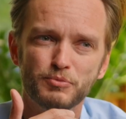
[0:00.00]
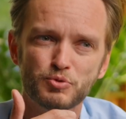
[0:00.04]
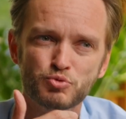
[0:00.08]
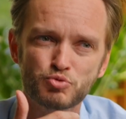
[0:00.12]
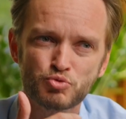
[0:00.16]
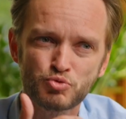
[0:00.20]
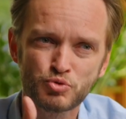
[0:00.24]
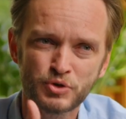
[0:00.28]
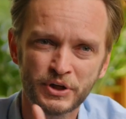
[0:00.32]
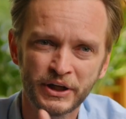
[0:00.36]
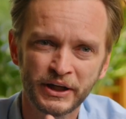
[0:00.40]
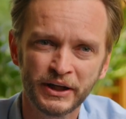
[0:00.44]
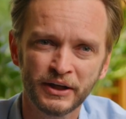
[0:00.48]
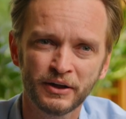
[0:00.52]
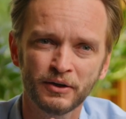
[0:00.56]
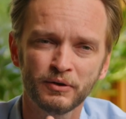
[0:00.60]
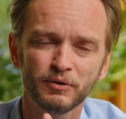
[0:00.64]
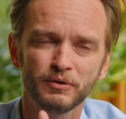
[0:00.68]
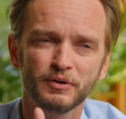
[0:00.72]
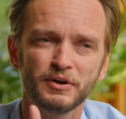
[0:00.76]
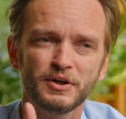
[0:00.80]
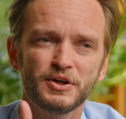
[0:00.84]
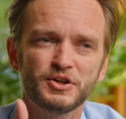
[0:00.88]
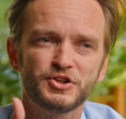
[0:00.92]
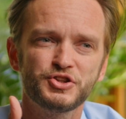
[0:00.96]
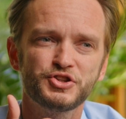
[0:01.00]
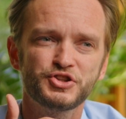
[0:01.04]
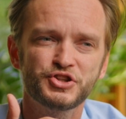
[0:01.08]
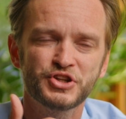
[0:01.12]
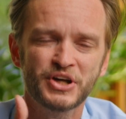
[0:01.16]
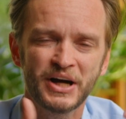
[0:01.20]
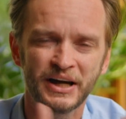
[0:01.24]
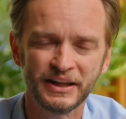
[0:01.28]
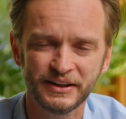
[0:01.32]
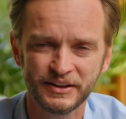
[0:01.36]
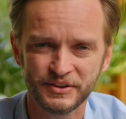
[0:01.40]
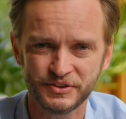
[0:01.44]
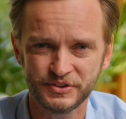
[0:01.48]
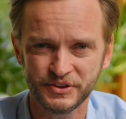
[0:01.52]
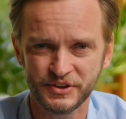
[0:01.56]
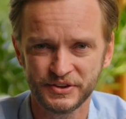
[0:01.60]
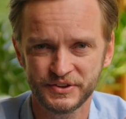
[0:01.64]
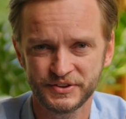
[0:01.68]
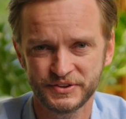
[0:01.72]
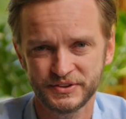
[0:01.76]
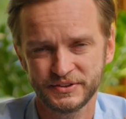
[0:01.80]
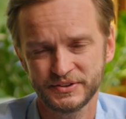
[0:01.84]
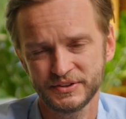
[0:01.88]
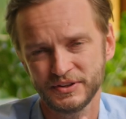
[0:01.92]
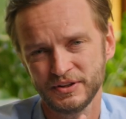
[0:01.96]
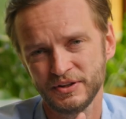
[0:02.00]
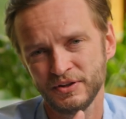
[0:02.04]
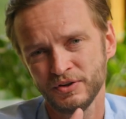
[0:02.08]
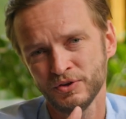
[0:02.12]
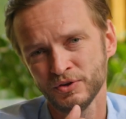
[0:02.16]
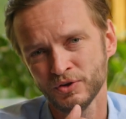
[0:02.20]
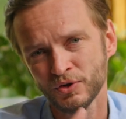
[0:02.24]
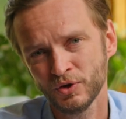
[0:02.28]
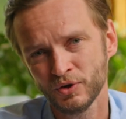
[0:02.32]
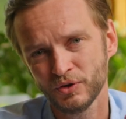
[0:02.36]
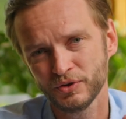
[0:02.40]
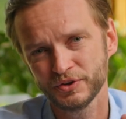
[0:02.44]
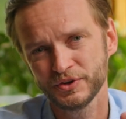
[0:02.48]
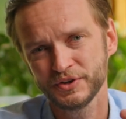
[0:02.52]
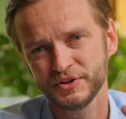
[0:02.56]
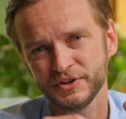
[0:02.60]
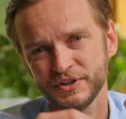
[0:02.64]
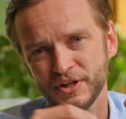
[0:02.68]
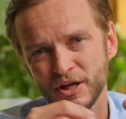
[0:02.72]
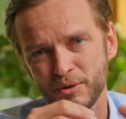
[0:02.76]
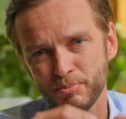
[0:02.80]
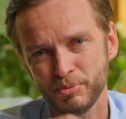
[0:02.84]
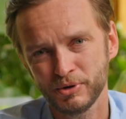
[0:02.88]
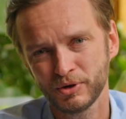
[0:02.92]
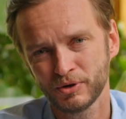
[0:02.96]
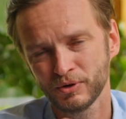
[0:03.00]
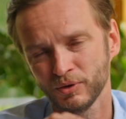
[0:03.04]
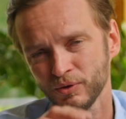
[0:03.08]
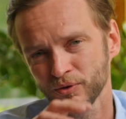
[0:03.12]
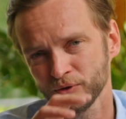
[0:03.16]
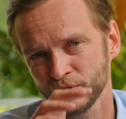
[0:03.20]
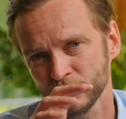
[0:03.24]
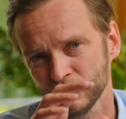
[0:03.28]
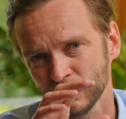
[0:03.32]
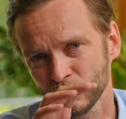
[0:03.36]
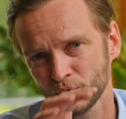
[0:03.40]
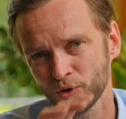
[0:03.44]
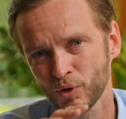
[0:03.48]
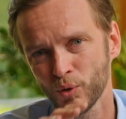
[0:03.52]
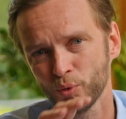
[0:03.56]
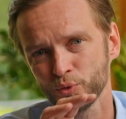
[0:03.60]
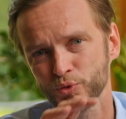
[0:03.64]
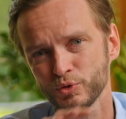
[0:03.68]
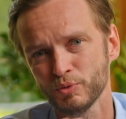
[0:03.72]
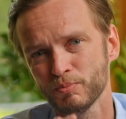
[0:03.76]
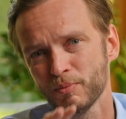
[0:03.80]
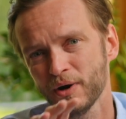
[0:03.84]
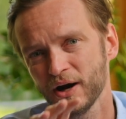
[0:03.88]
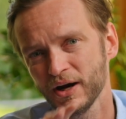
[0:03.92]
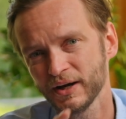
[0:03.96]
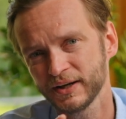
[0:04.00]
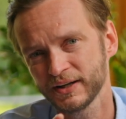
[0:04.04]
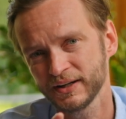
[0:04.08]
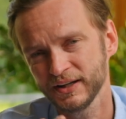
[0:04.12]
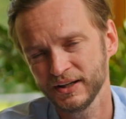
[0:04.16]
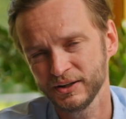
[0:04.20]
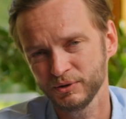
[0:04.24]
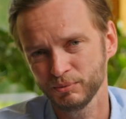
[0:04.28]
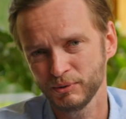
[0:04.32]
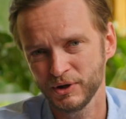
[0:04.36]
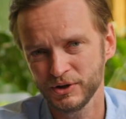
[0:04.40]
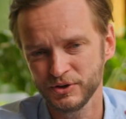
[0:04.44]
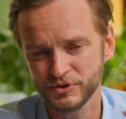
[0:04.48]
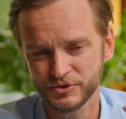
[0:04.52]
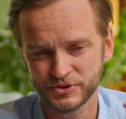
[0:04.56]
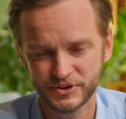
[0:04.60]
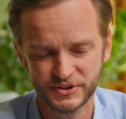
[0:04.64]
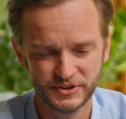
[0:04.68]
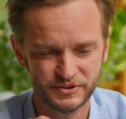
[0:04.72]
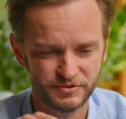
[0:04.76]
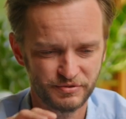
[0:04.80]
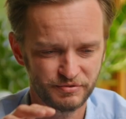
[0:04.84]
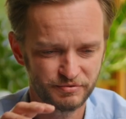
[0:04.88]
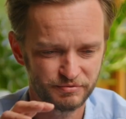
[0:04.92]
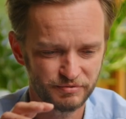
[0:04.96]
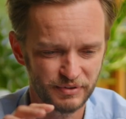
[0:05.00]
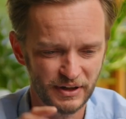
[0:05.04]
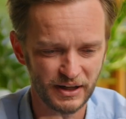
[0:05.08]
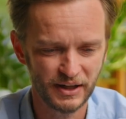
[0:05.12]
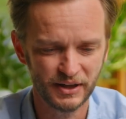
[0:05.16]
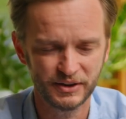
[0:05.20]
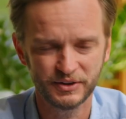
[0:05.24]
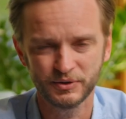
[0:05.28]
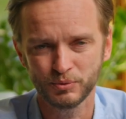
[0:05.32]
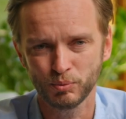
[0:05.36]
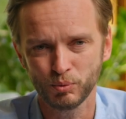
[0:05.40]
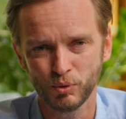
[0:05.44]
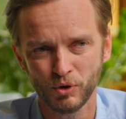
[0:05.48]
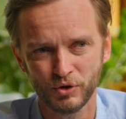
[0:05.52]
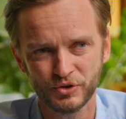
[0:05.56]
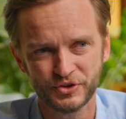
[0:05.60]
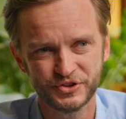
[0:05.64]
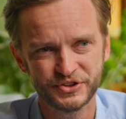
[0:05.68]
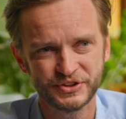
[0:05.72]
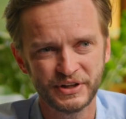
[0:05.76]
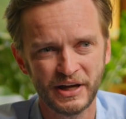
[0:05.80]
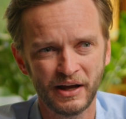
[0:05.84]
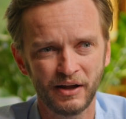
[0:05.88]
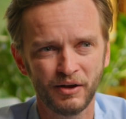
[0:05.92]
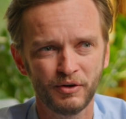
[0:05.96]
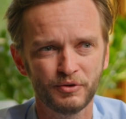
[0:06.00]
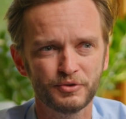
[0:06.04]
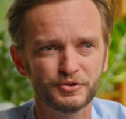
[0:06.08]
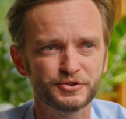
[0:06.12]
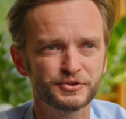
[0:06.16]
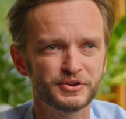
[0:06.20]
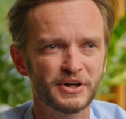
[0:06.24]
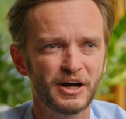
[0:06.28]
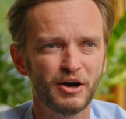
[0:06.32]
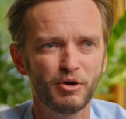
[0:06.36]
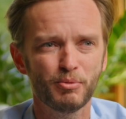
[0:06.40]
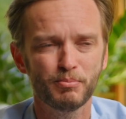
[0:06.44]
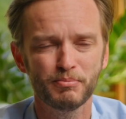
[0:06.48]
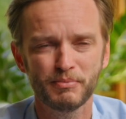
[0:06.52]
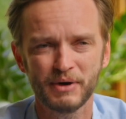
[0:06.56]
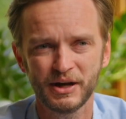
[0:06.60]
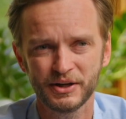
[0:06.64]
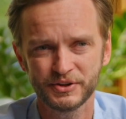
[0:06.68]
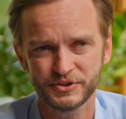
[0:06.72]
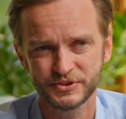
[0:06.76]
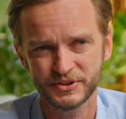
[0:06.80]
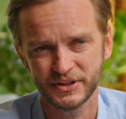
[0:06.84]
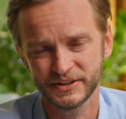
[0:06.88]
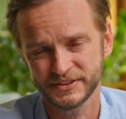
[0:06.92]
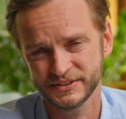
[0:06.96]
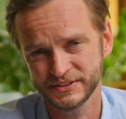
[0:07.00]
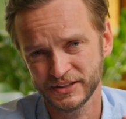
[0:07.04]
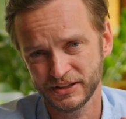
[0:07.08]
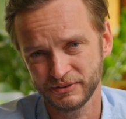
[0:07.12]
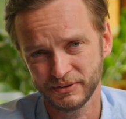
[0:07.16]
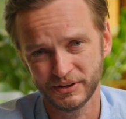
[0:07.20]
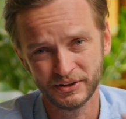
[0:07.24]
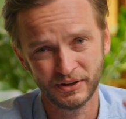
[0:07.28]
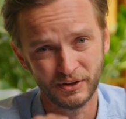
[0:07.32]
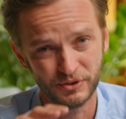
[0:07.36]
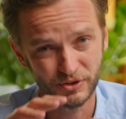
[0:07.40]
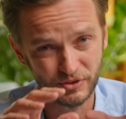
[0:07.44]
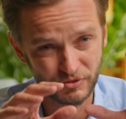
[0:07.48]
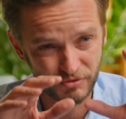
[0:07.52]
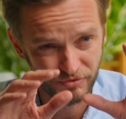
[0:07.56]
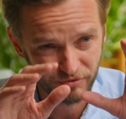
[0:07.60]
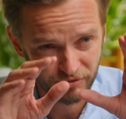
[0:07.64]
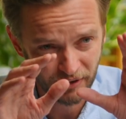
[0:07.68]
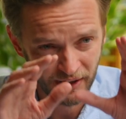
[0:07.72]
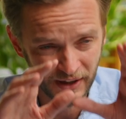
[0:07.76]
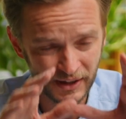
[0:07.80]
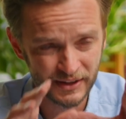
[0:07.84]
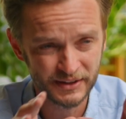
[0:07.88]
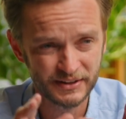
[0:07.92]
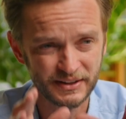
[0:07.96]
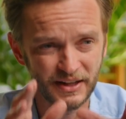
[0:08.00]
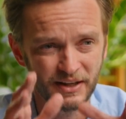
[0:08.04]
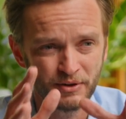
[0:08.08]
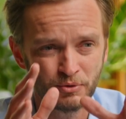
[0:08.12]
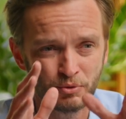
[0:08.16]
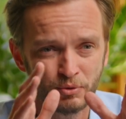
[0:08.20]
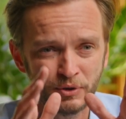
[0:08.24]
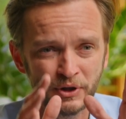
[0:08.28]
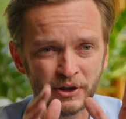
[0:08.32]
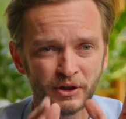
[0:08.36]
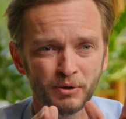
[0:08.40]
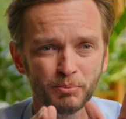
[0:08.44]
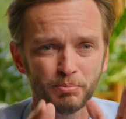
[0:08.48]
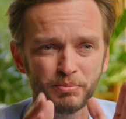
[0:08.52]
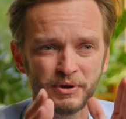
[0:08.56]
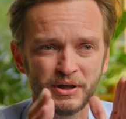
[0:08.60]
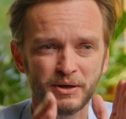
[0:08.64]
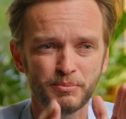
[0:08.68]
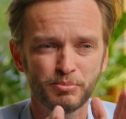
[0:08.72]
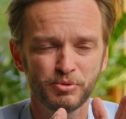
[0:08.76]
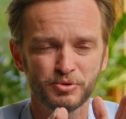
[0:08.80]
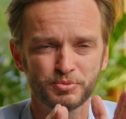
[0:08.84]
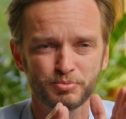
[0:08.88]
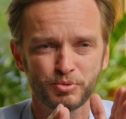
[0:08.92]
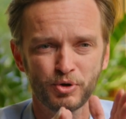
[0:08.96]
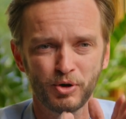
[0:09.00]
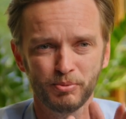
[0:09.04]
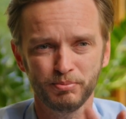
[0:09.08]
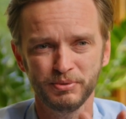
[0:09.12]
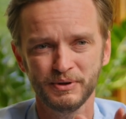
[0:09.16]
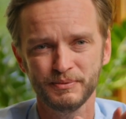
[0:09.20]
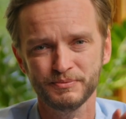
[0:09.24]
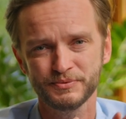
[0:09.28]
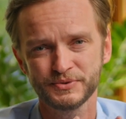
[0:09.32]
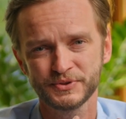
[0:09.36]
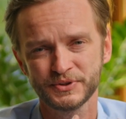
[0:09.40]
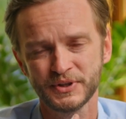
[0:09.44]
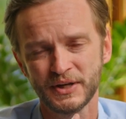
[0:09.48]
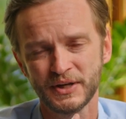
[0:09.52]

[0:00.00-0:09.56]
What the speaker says: real challenges, not typical, go to market where you just find what sells, how much, etc. No, you find a real people's problems.